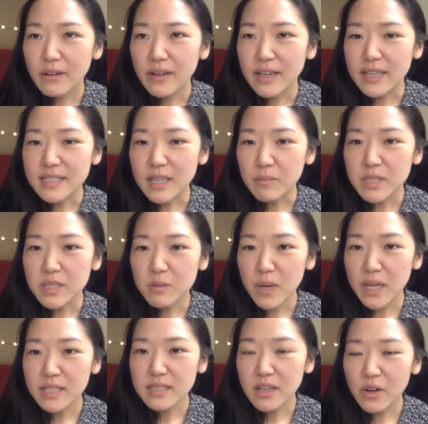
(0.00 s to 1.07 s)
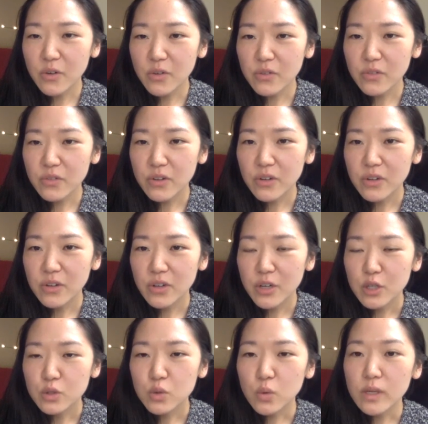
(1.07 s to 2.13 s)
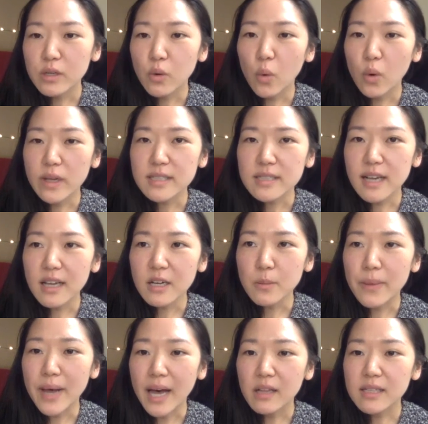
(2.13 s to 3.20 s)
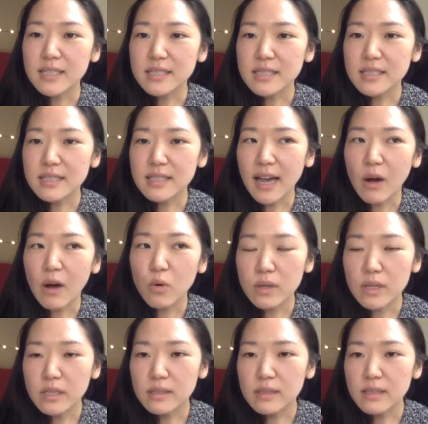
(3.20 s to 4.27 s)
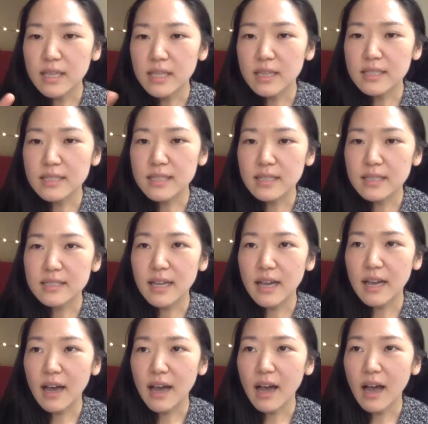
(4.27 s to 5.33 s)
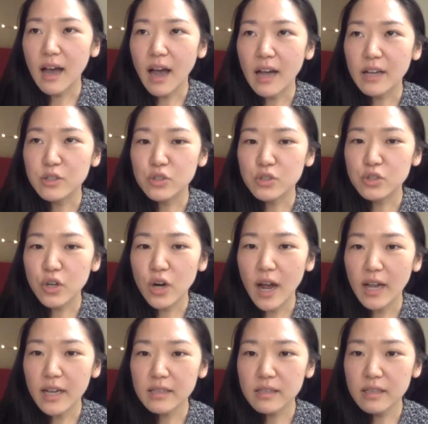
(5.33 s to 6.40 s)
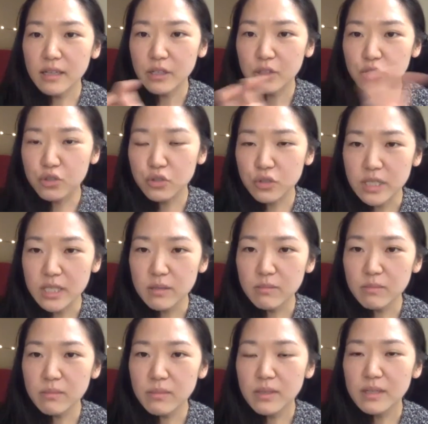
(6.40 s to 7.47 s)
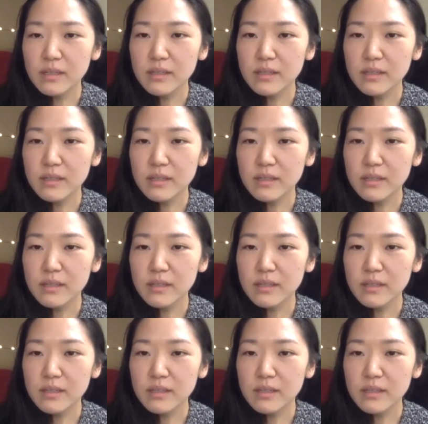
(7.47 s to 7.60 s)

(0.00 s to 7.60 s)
accepting myself. So it always kind of balanced out in in the sense that I tried the extreme,